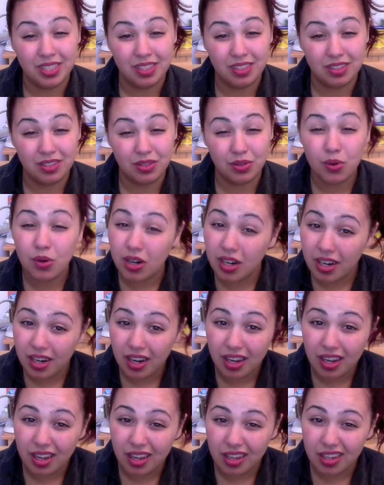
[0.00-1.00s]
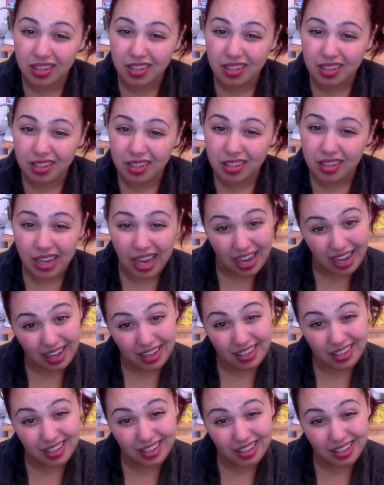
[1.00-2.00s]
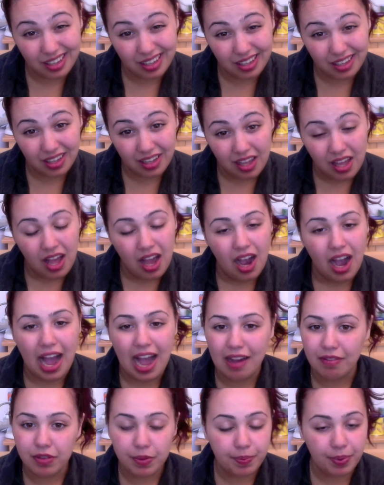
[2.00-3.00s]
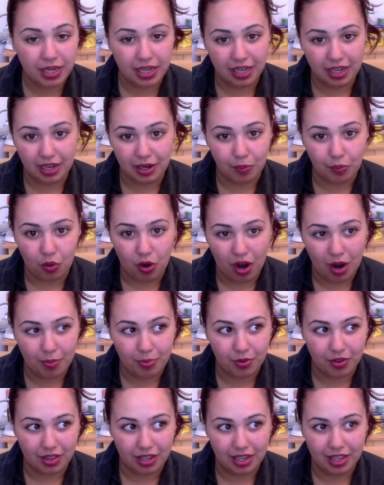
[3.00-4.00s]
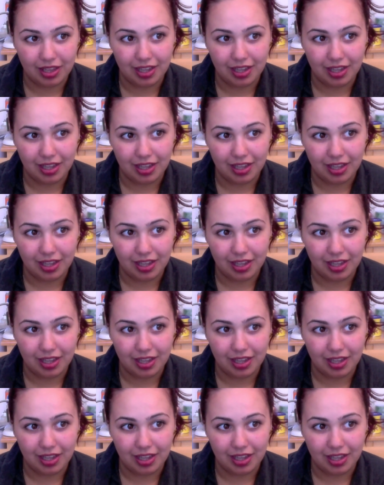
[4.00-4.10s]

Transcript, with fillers: sorta, kinda, haven't been eating properly.